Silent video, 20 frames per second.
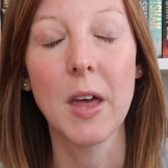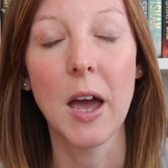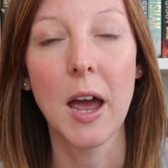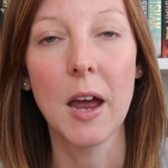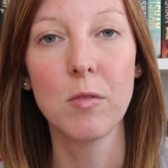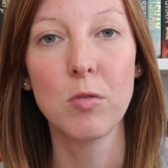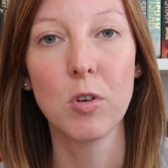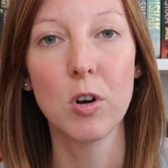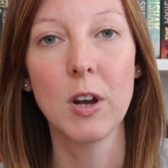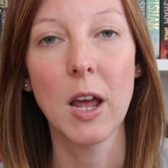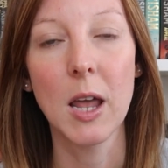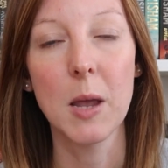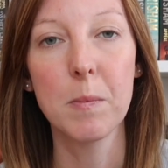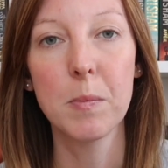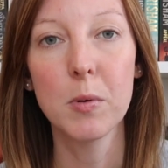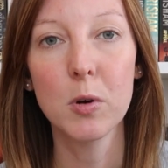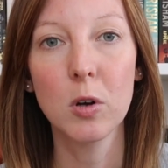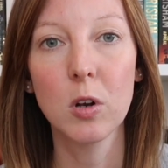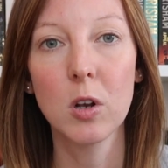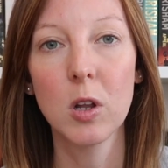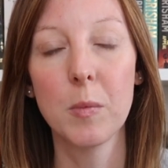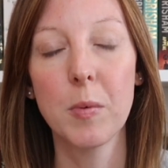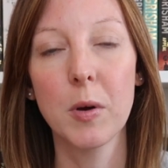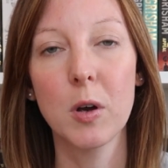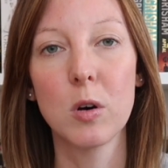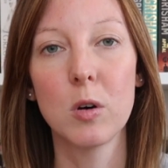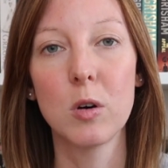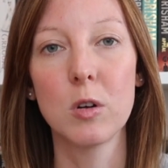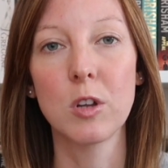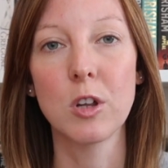that I run a book
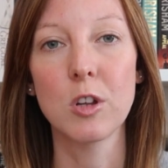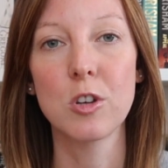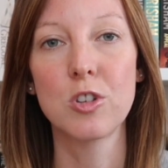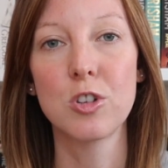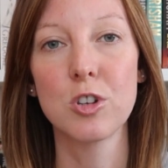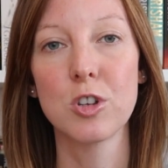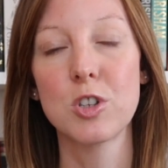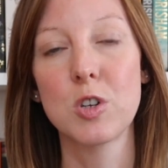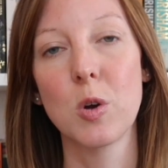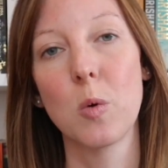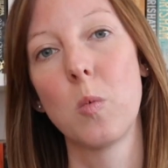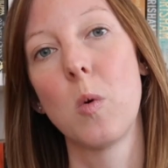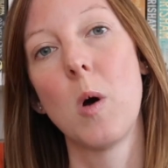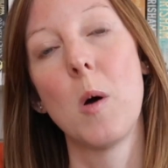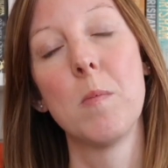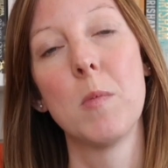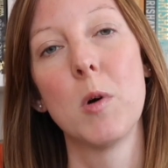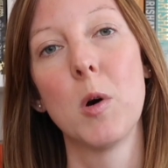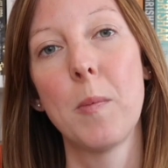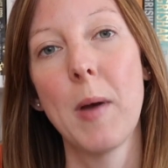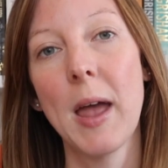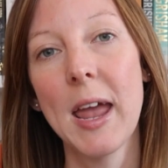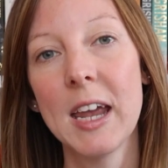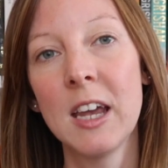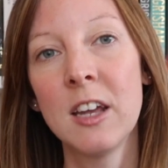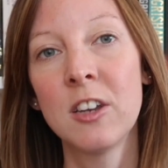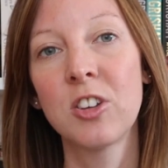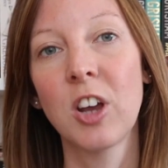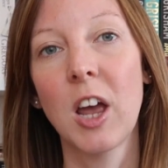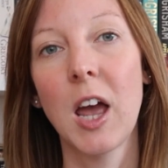club called just one more
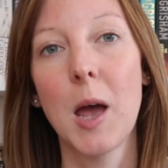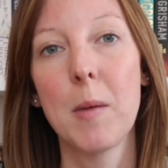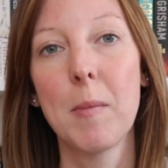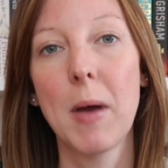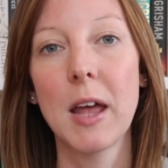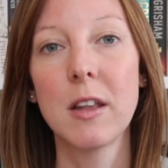page um,